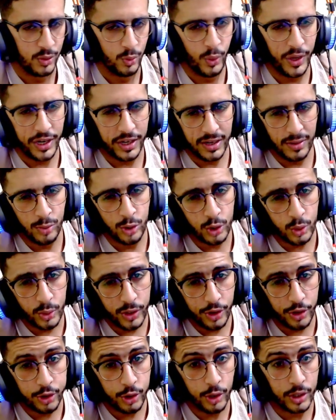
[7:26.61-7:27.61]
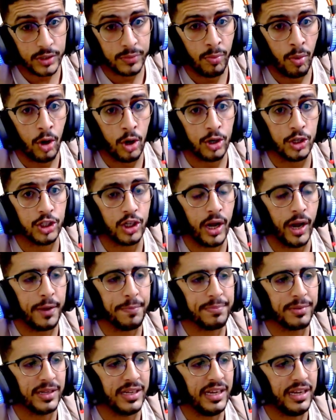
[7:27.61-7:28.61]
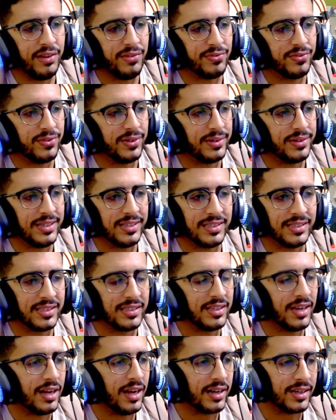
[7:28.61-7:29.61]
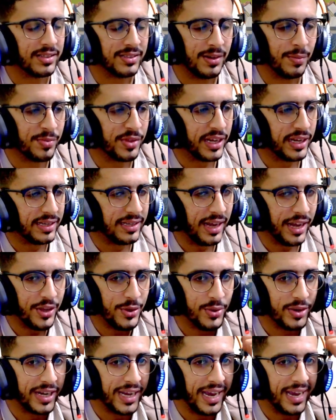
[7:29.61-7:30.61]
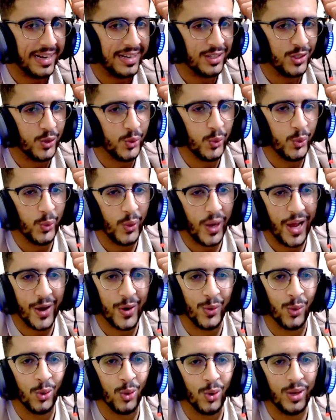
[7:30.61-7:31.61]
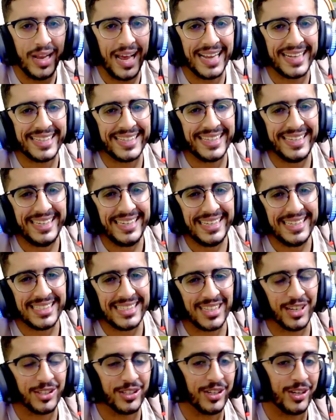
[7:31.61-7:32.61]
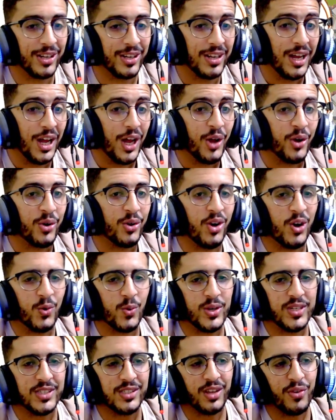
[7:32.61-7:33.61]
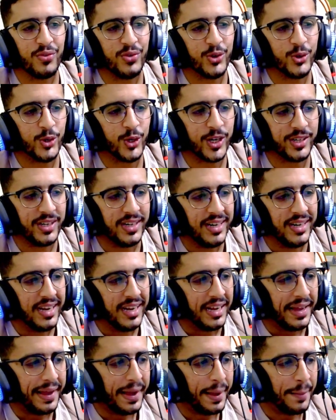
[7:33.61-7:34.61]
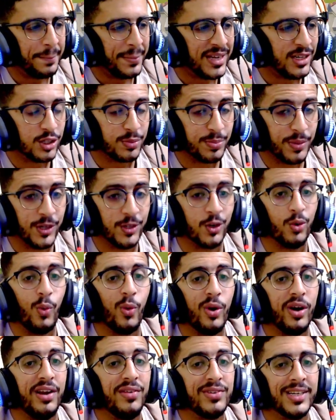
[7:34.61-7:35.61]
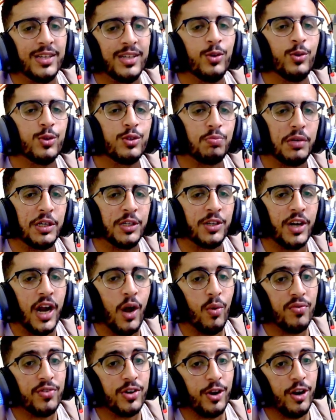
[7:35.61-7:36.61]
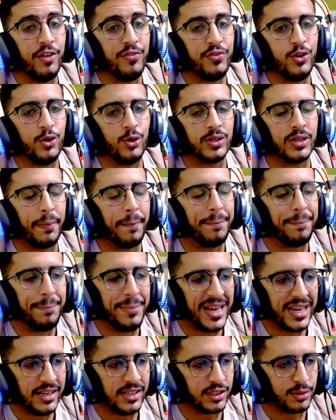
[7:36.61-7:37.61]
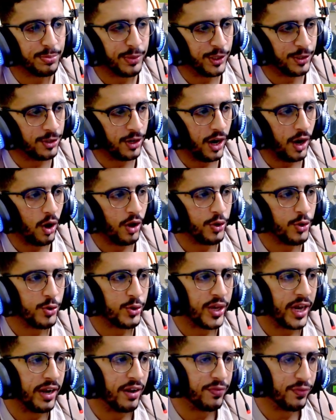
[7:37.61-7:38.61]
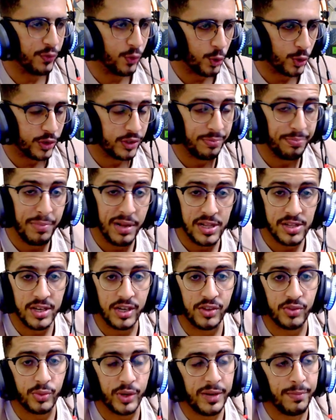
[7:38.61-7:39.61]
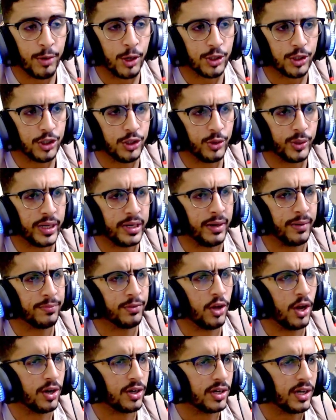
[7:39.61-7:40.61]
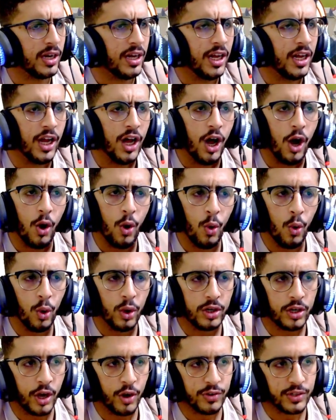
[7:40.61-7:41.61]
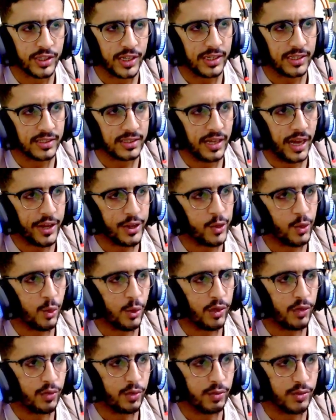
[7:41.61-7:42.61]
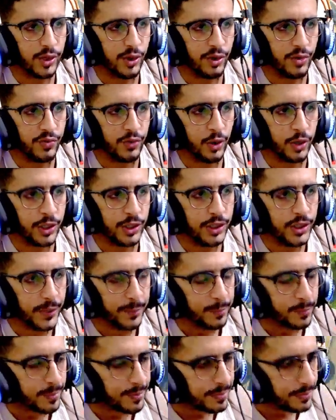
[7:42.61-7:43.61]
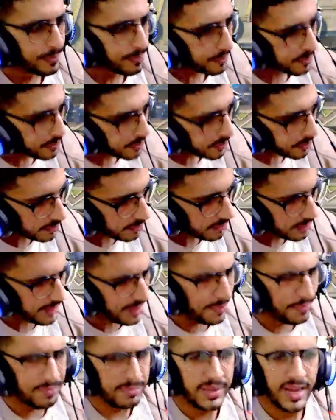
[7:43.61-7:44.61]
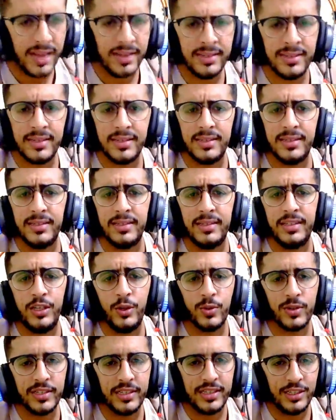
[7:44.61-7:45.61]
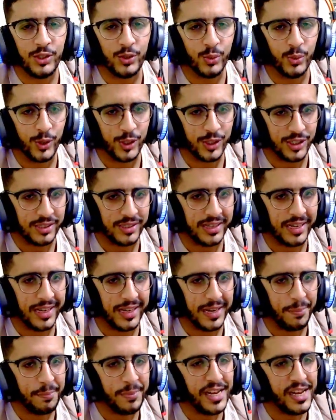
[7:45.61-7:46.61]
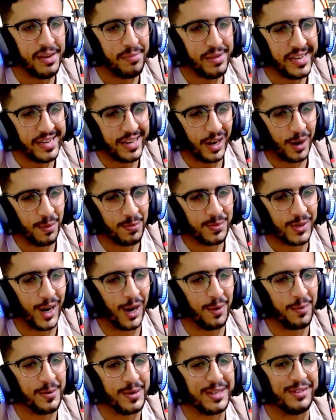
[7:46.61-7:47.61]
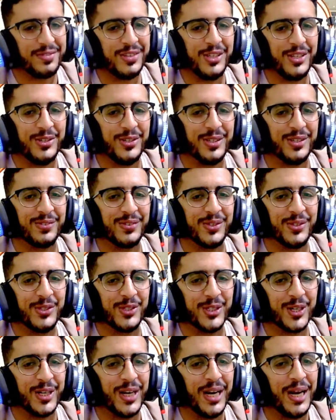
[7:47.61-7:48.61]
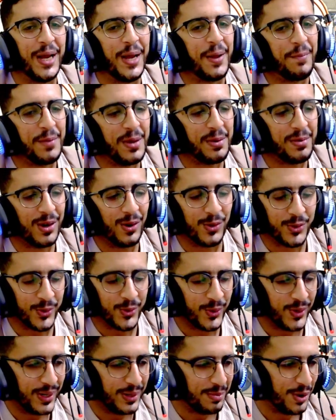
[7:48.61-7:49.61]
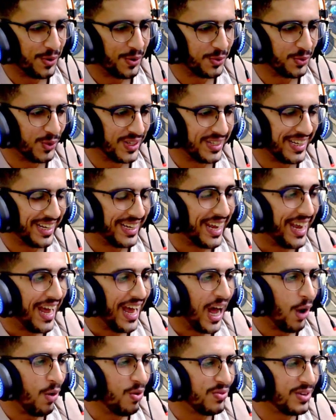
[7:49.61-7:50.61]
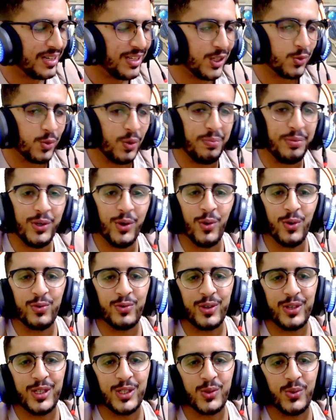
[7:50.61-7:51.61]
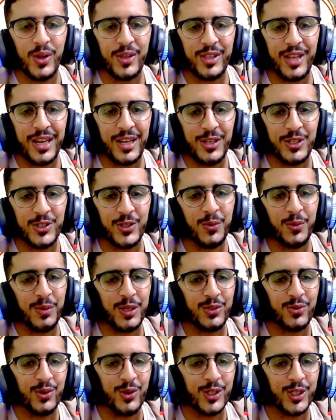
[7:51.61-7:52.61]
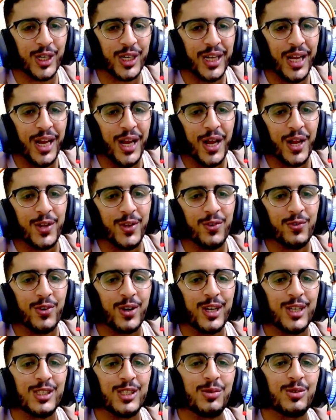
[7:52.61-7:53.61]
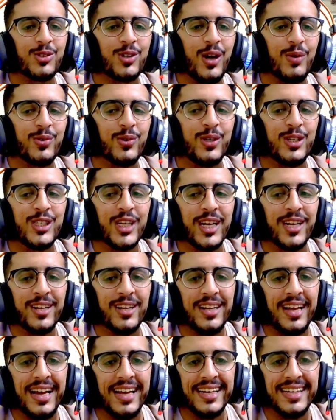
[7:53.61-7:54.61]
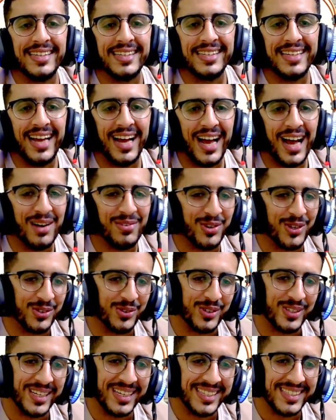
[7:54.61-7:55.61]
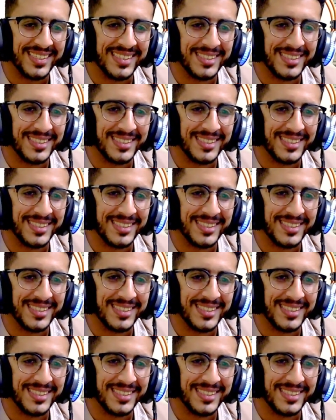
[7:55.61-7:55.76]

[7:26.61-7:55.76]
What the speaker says: When it comes to the third march, I believe this is not something that you can do at all, at least until Conquest, if you are a mid spender or even a low spender. However, if you're a big spender, you can afford building 3 marches. You can unlock all kind of skills that you want from Tower of Knowledge. Then you'll need to watch maybe the upcoming video in the future. Maybe I'll talk about it one day. However, this will be all for this one. Thank you so much for watching. Don't forget to subscribe to the channel and have a wonderful day.